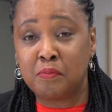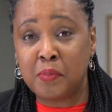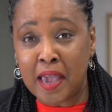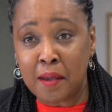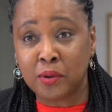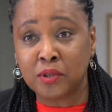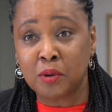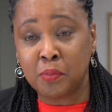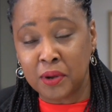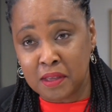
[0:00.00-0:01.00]
be able to
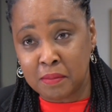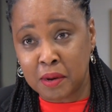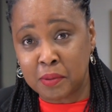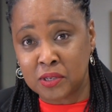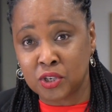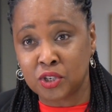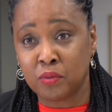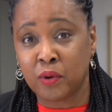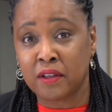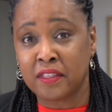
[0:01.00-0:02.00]
put them in a
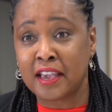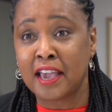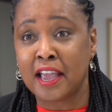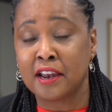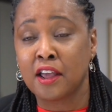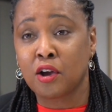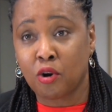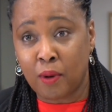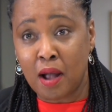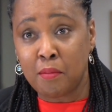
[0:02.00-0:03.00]
position where they can
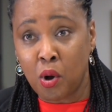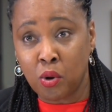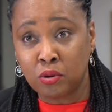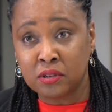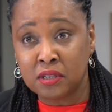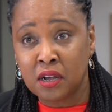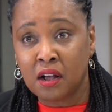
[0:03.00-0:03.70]
grab hold